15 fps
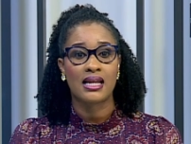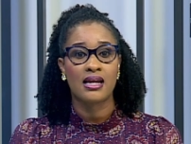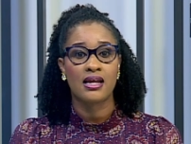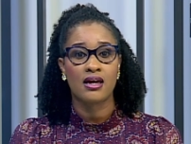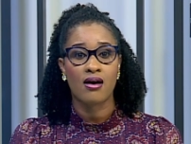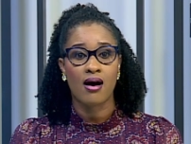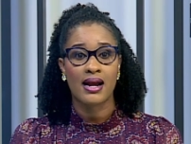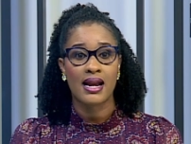
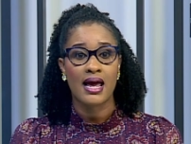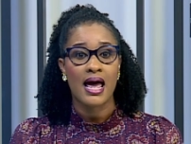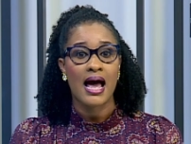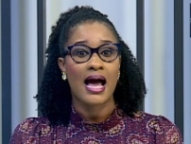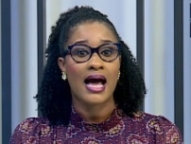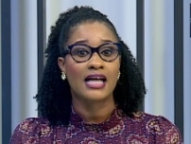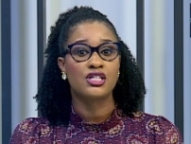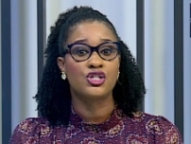Leon
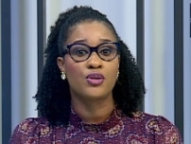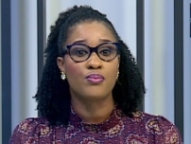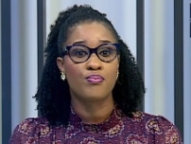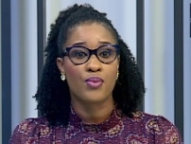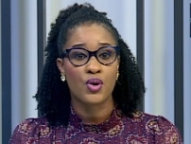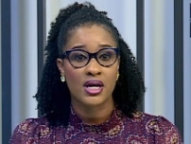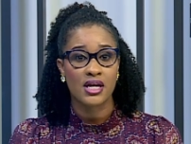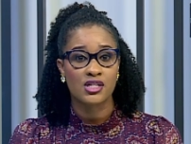has to
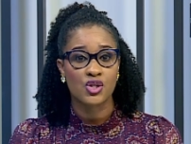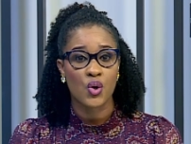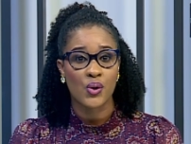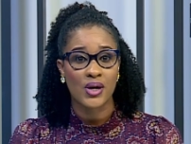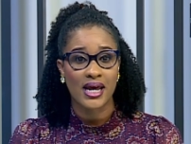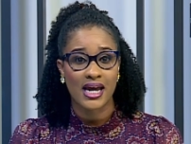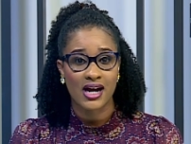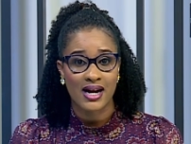book his
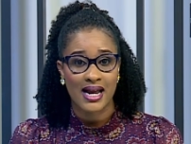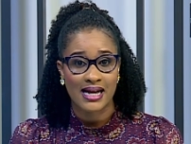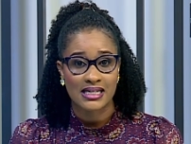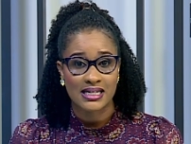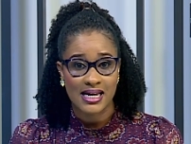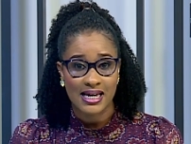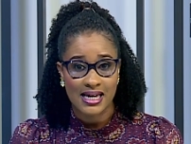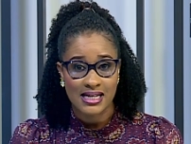own airline
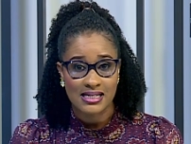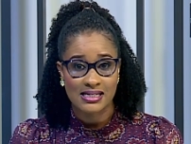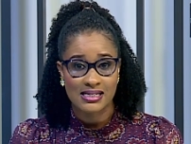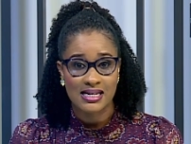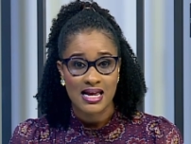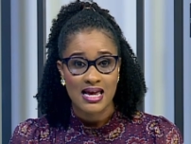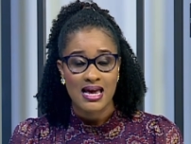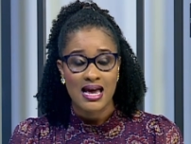
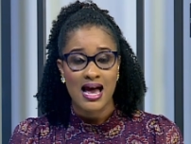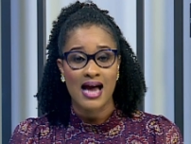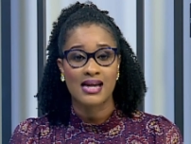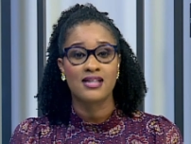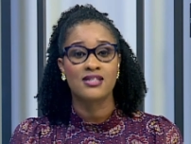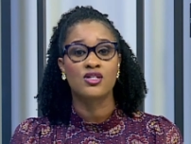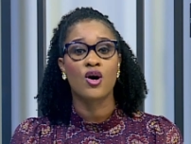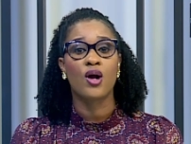tickets
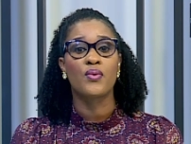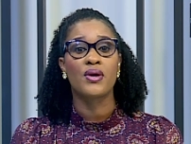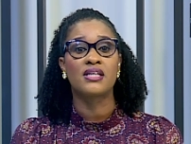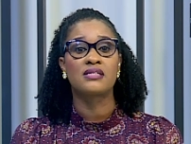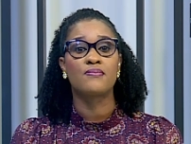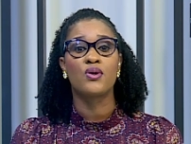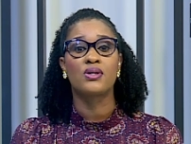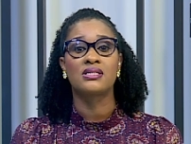and is
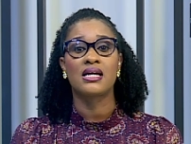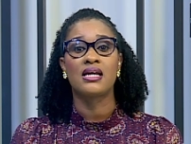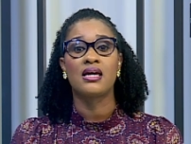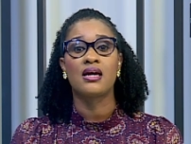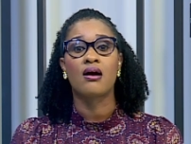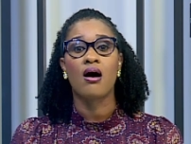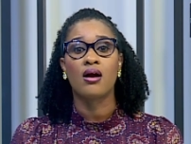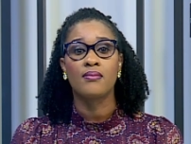always booked in
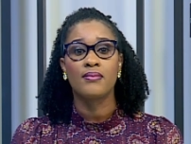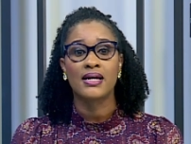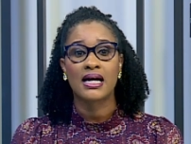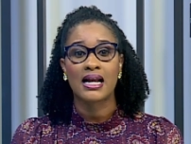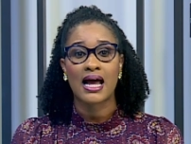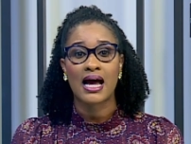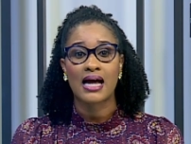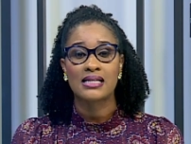economy
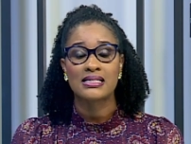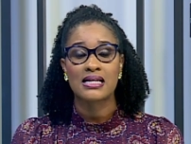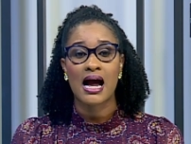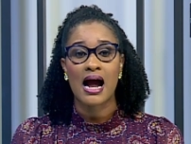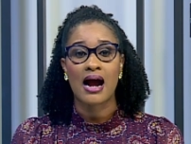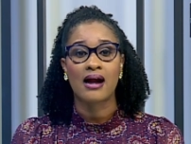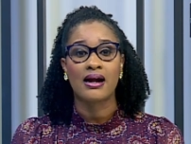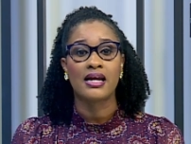class
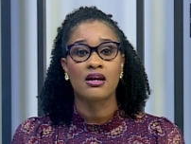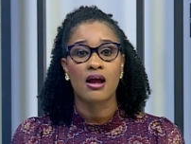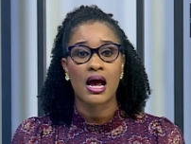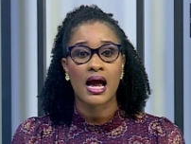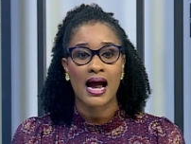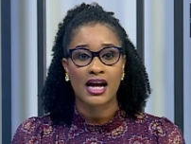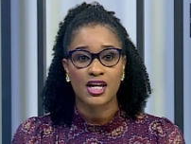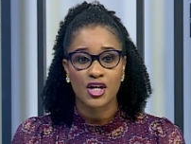are
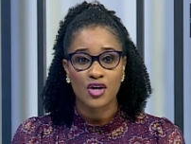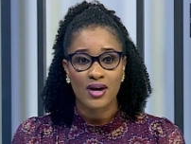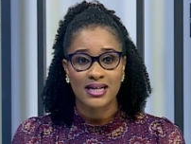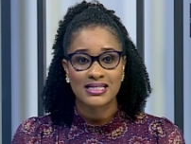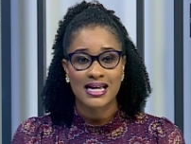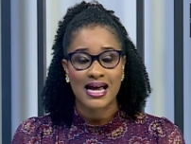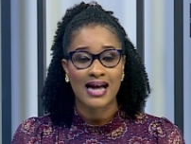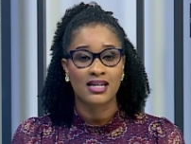
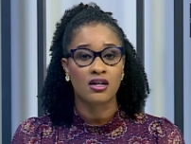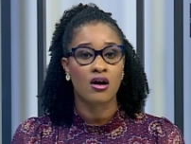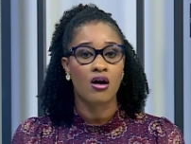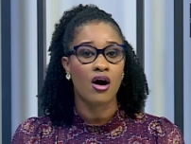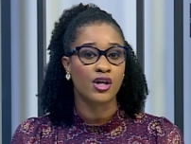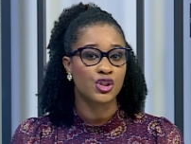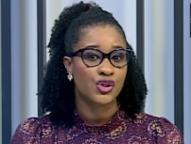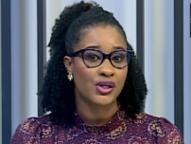inaccurate and
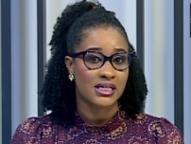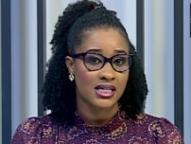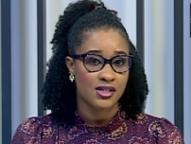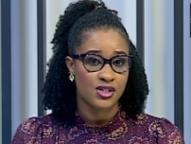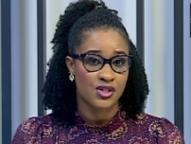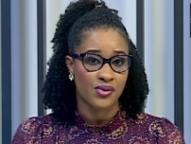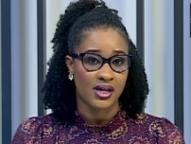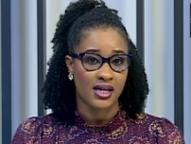
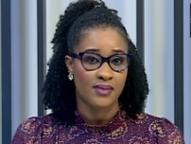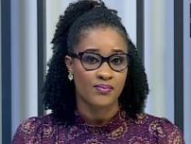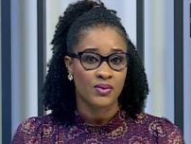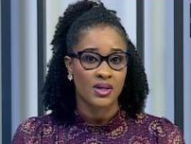contradictory.